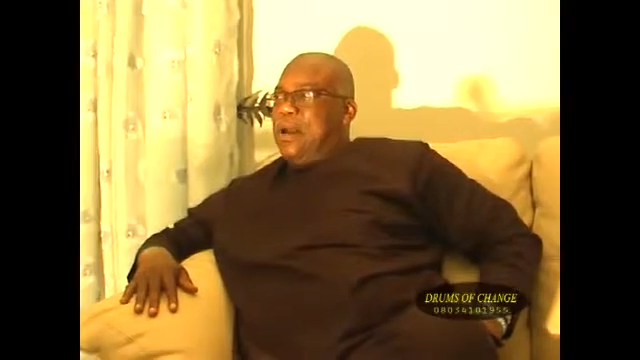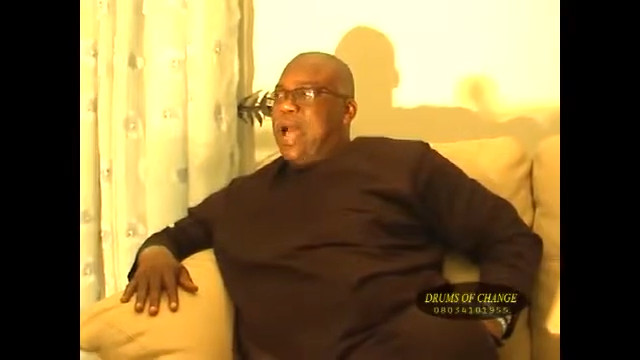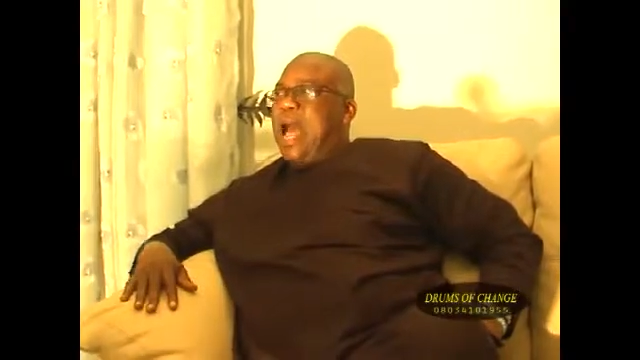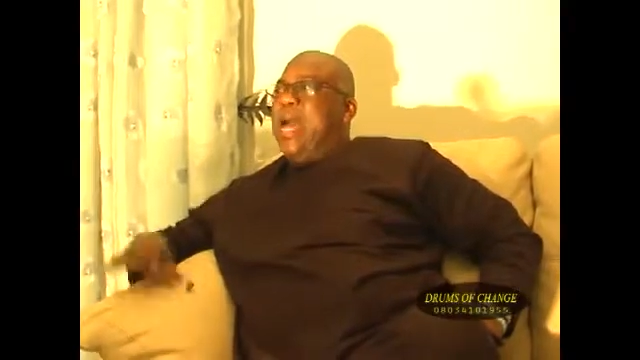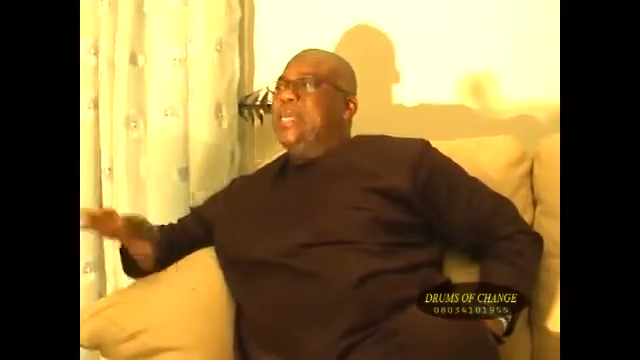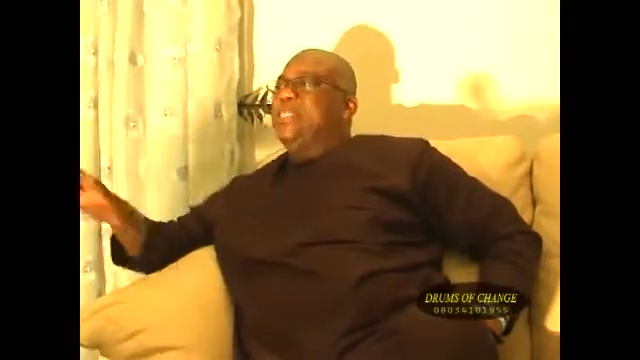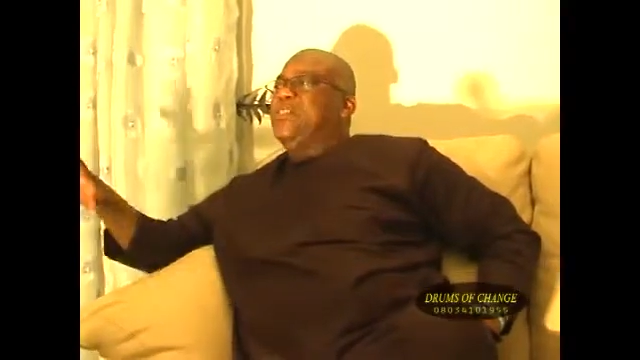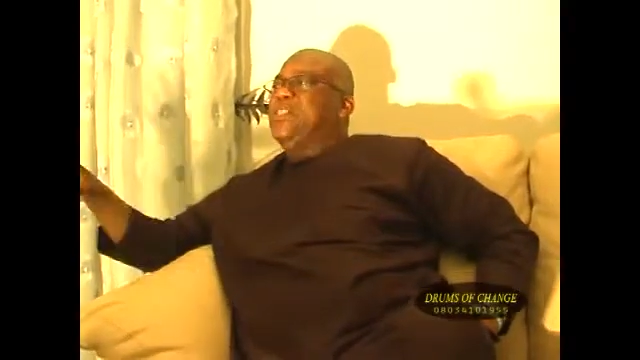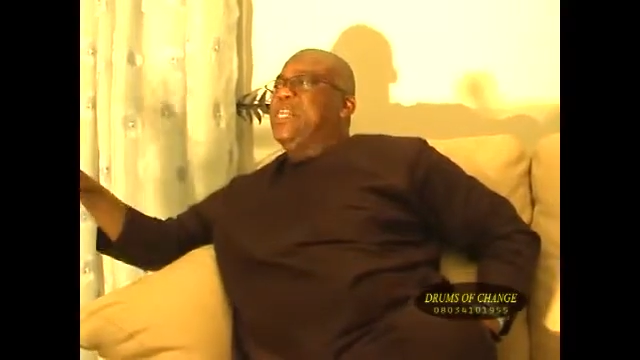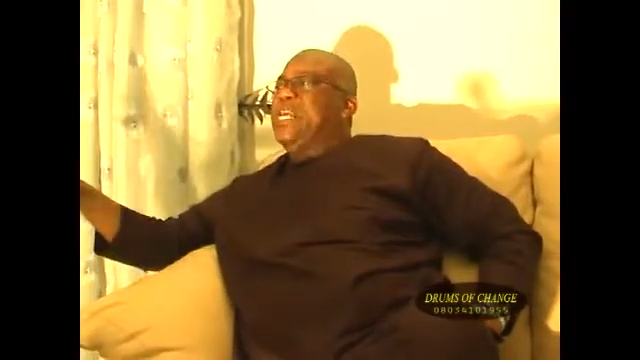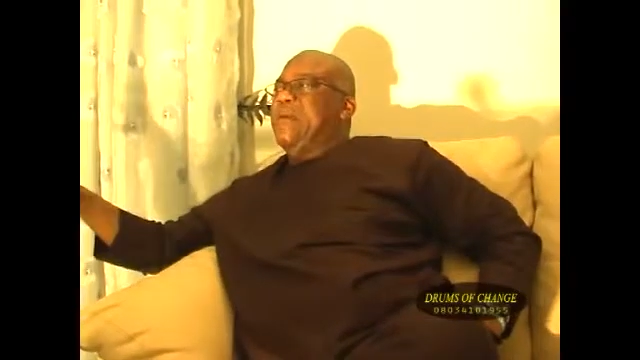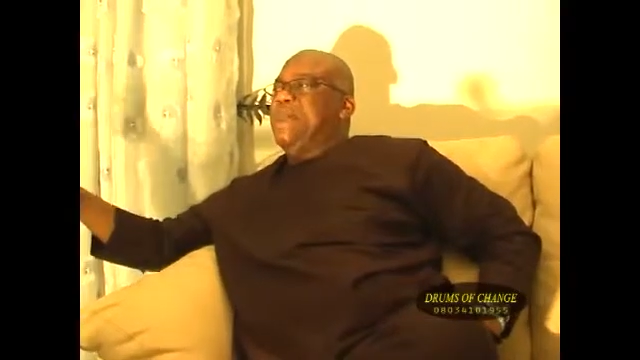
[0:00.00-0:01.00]
I
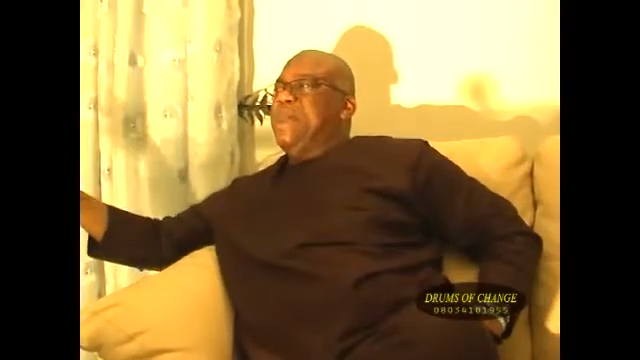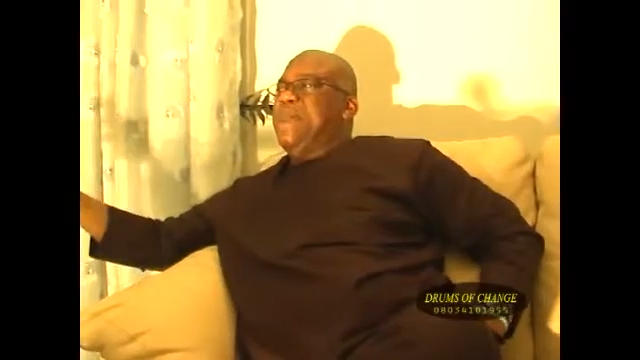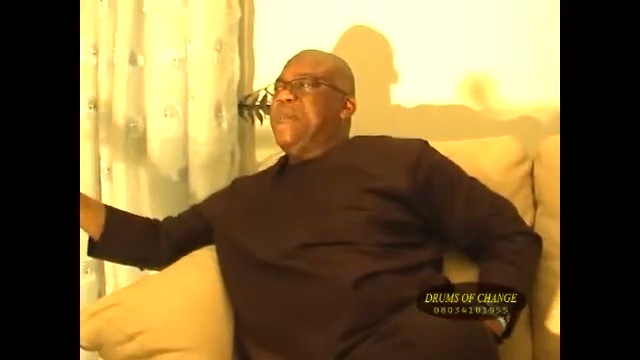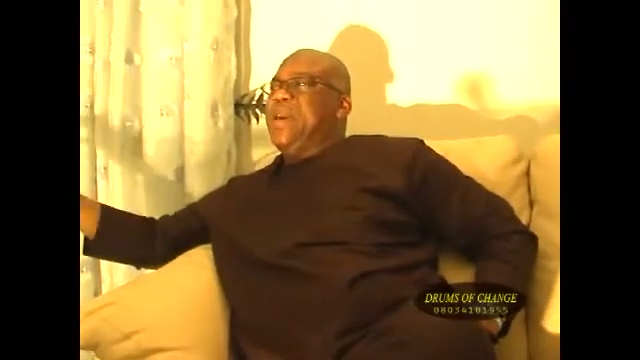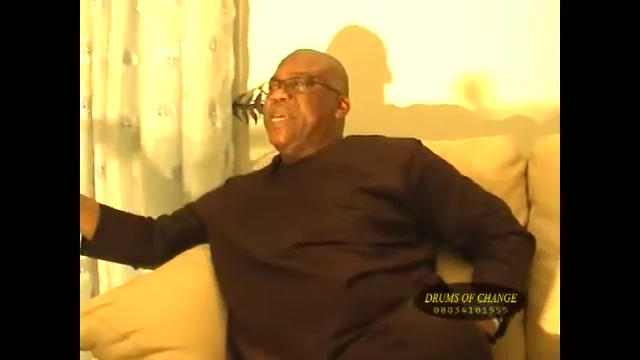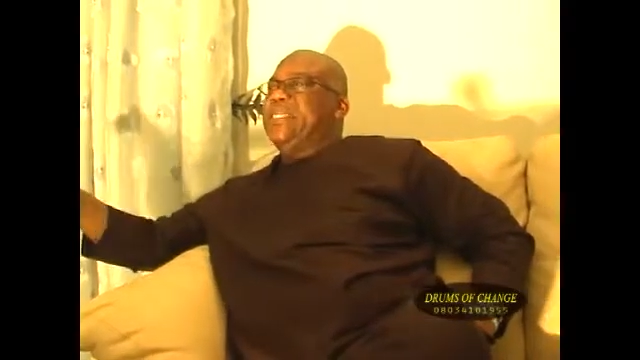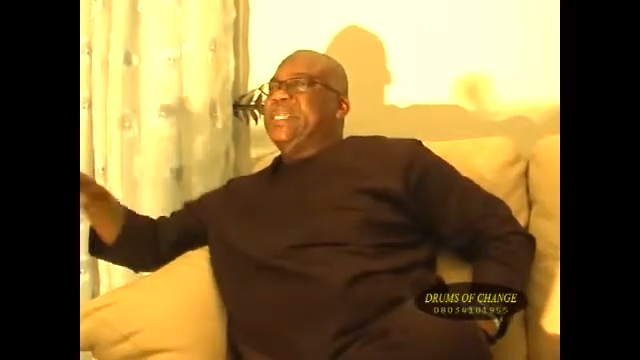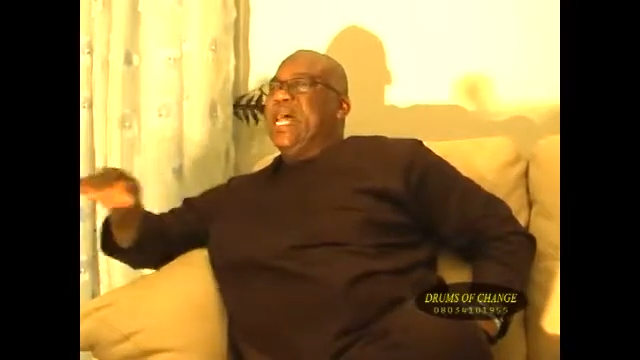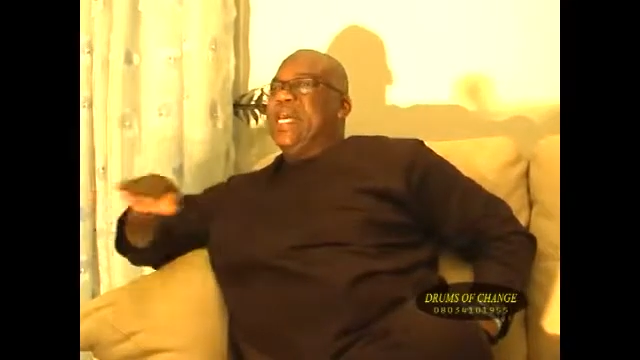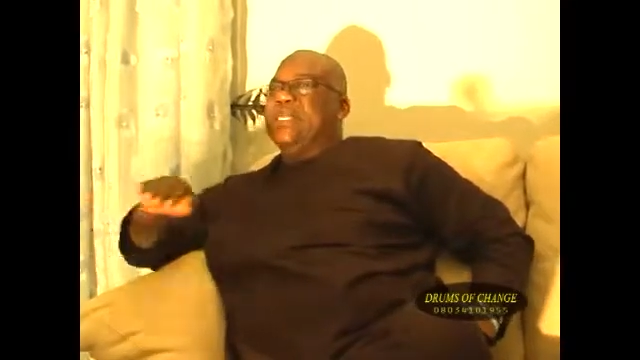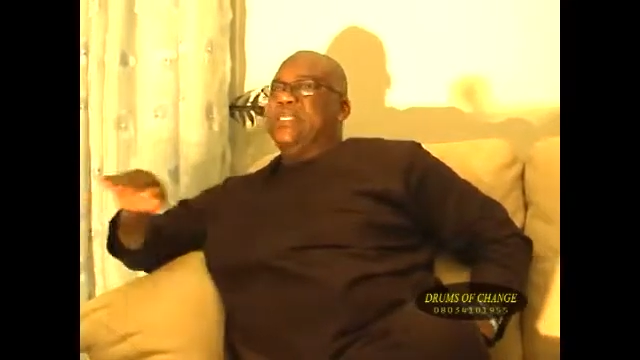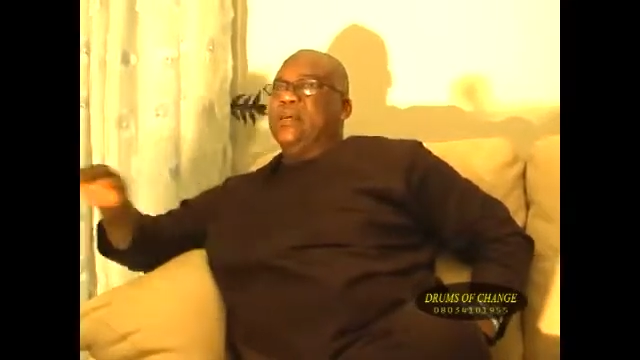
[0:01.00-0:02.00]
did a
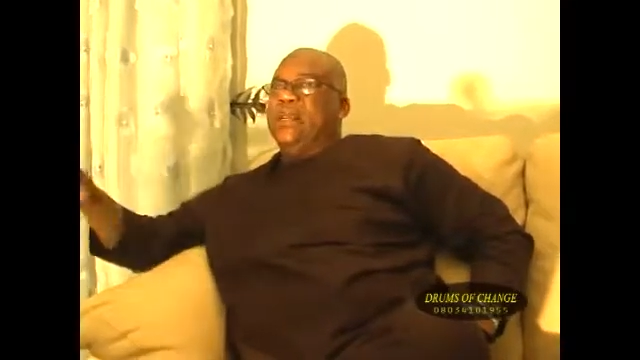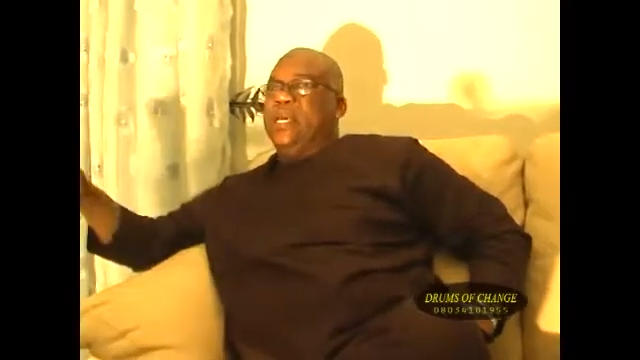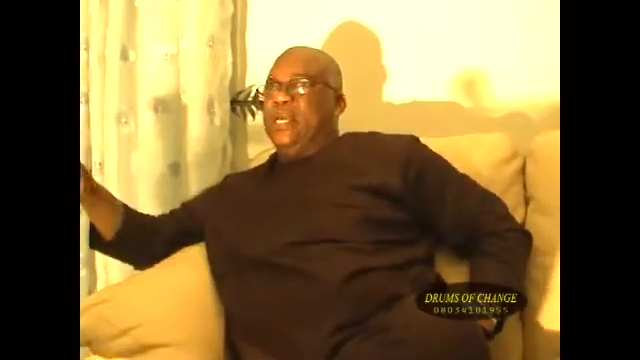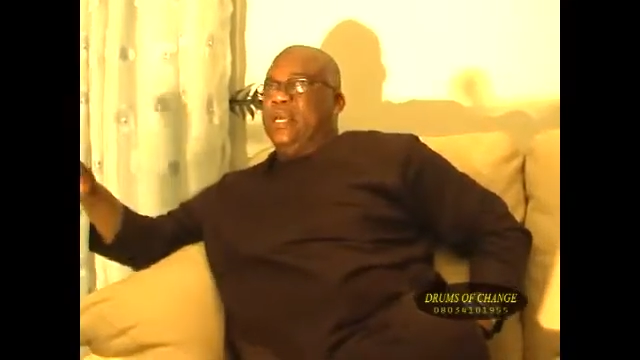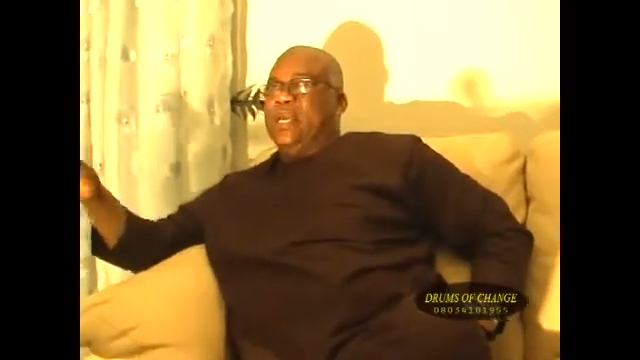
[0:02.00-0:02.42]
baseline study,